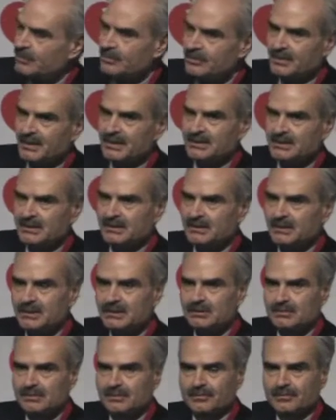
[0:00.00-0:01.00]
4 months, and the
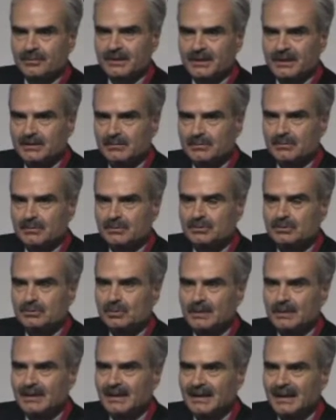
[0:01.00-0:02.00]
reason for that was
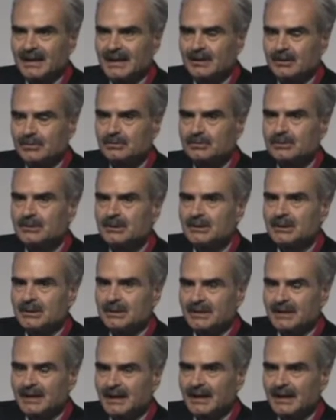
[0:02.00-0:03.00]
to allow
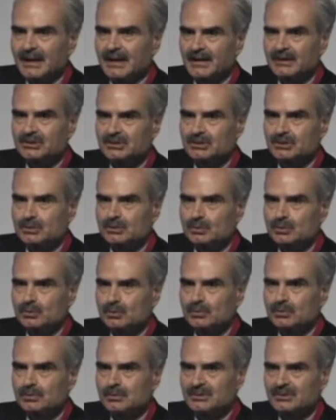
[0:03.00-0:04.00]
the heart
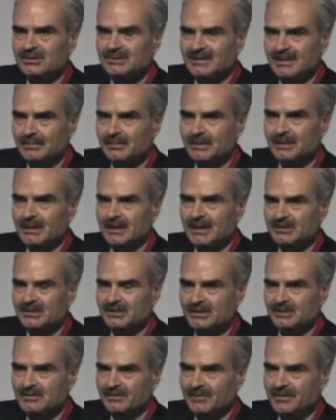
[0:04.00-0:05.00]
to
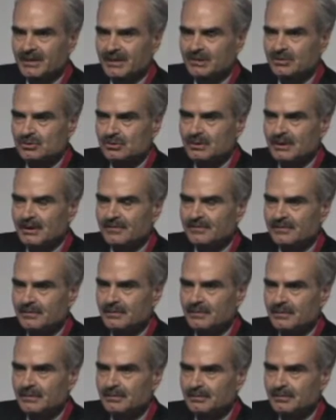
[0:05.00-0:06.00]
stabilize its function
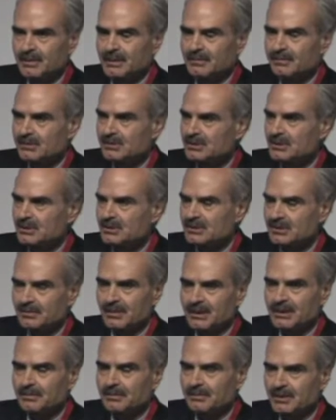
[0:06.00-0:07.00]
after bypass surgery.
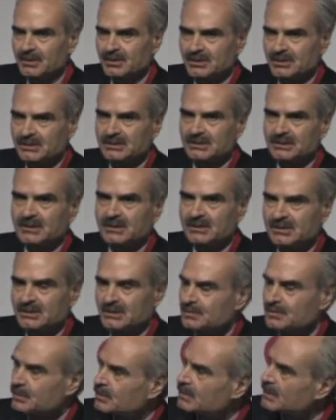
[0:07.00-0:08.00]
In many patients, there is
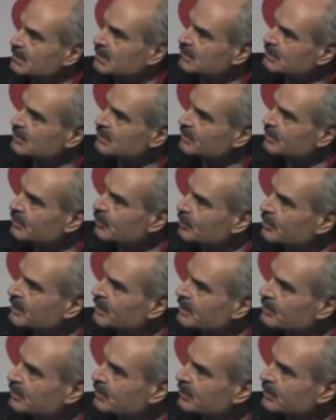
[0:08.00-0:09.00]
a spontaneous
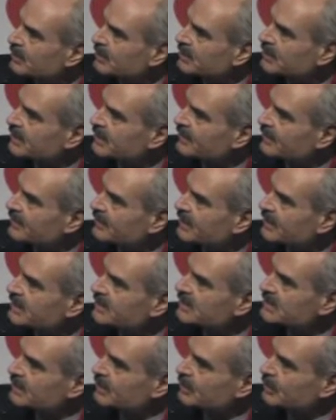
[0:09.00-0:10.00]
improvement. We wanted a
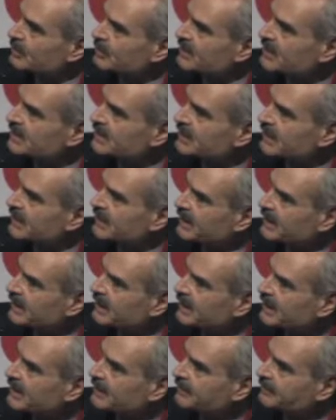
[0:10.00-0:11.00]
fairly stable baseline.
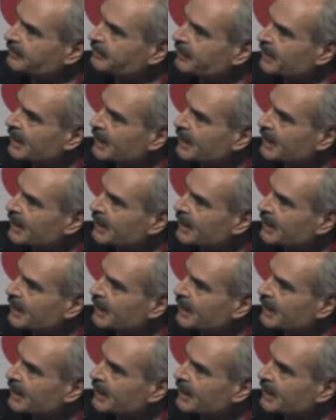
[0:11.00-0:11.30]
And then,